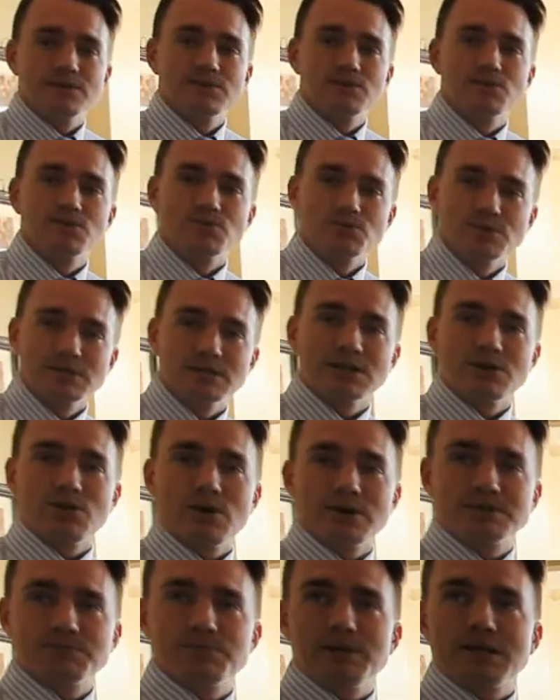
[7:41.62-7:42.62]
really
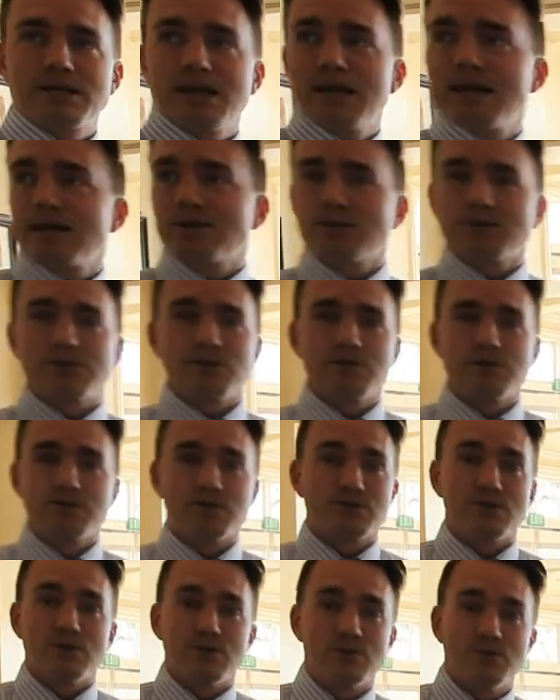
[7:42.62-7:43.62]
quite spectacular, and
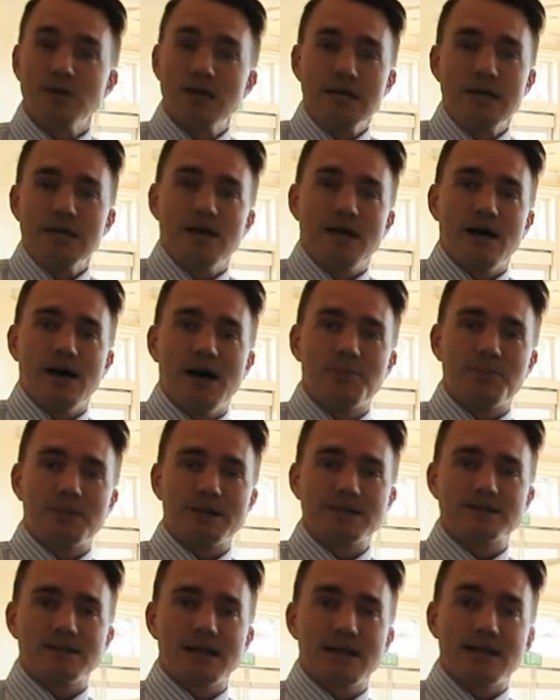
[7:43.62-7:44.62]
there's no uh,
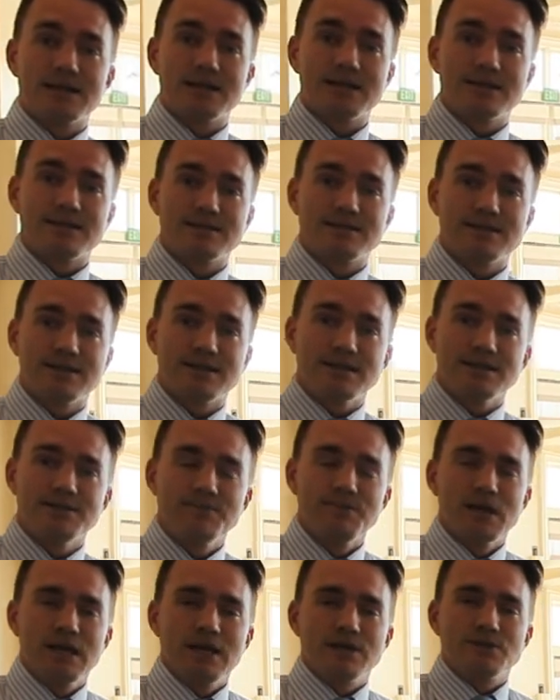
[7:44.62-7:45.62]
place like it in the city.
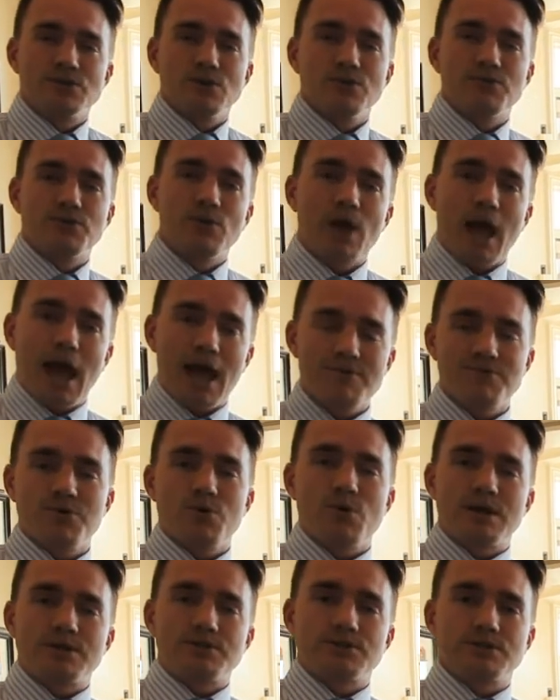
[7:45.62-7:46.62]
So if you have
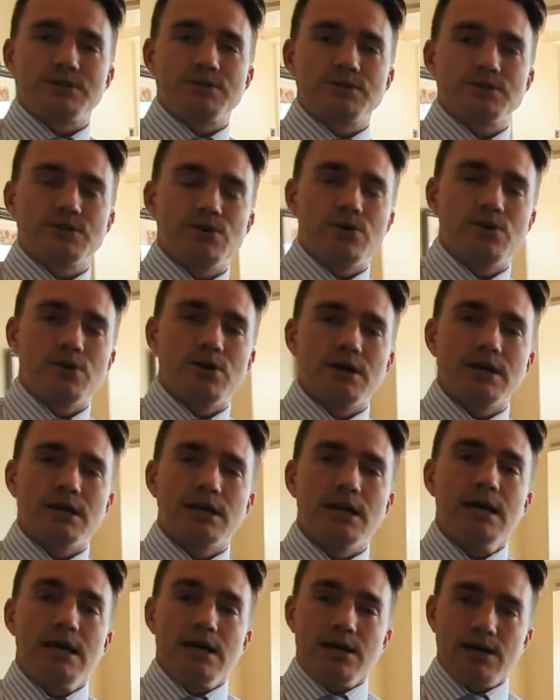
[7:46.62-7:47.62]
questions on
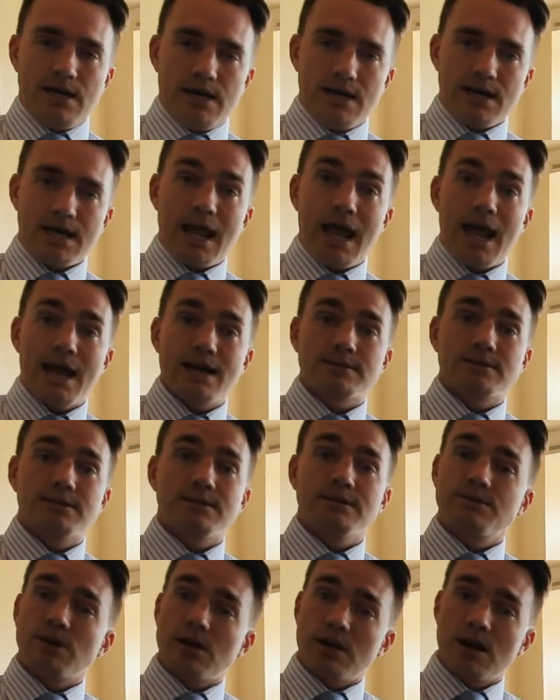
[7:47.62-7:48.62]
uh,
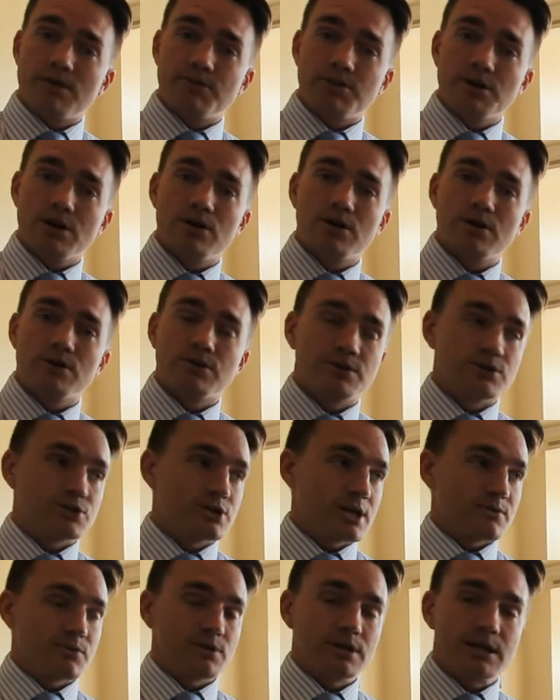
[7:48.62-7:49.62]
Cassins, on Aviara, or the
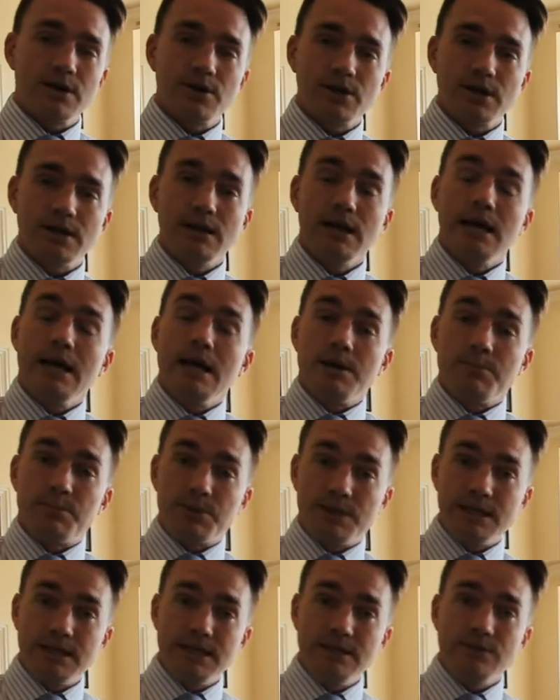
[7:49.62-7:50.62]
general area,
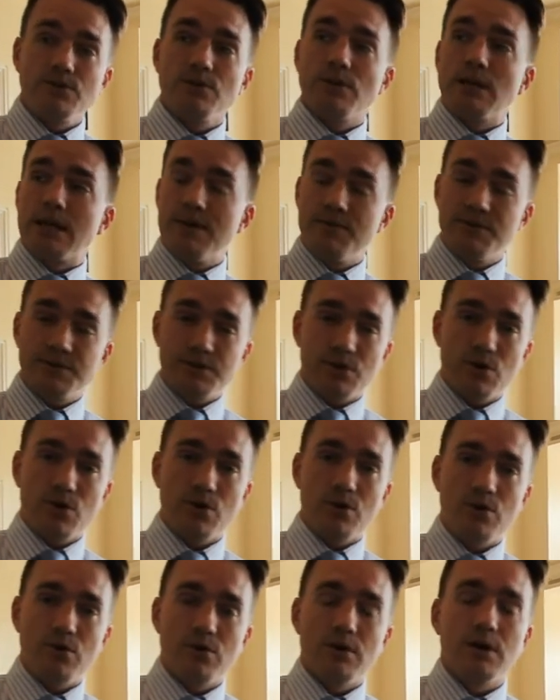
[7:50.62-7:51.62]
please give us a
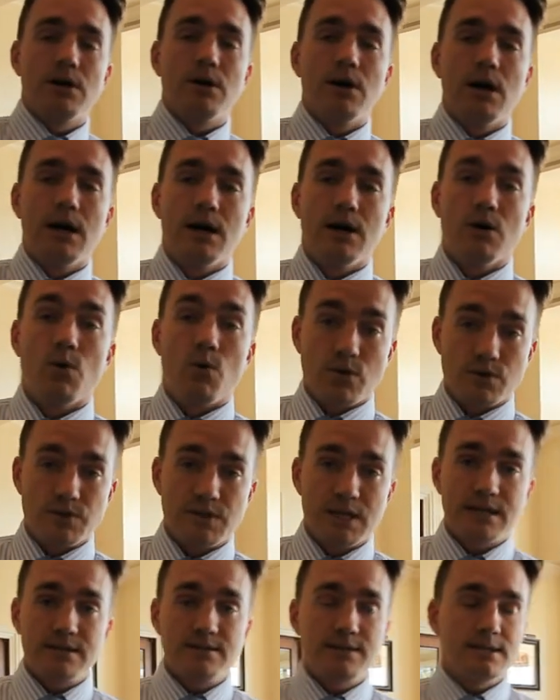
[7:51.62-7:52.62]
call uh, or
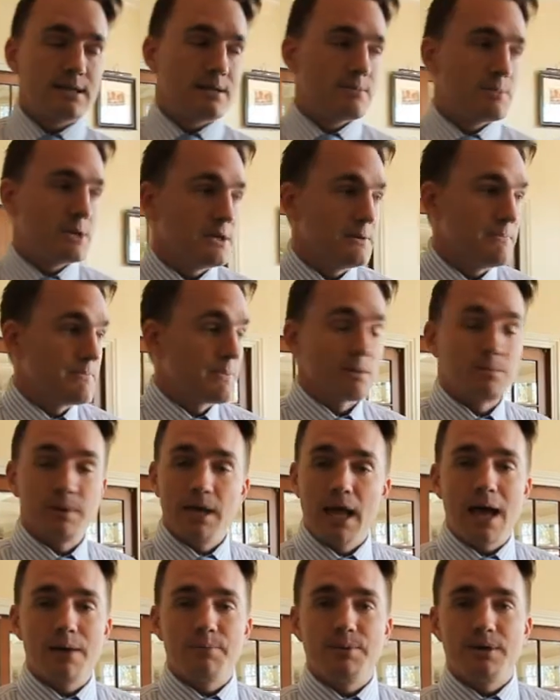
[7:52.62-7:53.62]
send us an email. Be
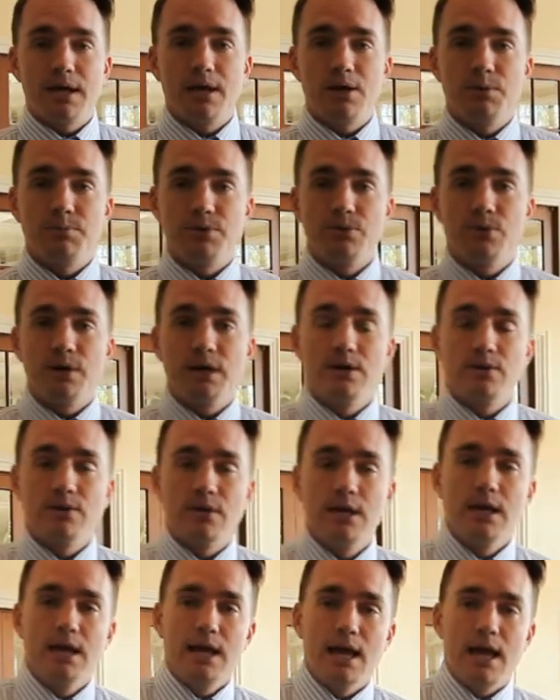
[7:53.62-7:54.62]
happy to help you out.
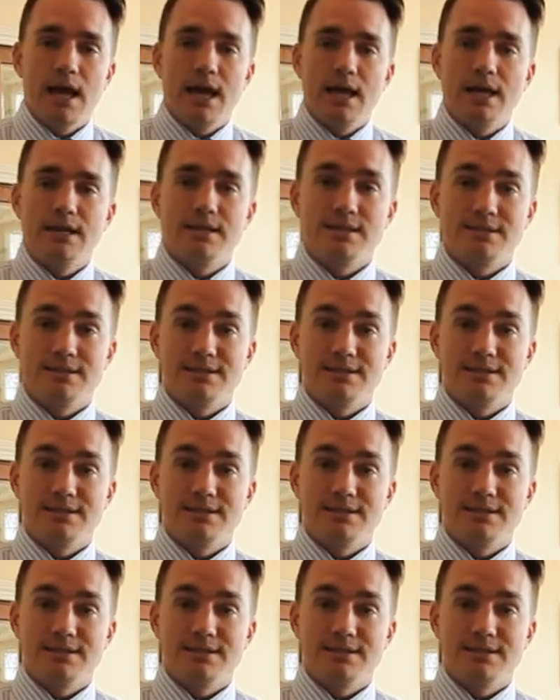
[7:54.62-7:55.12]
And this is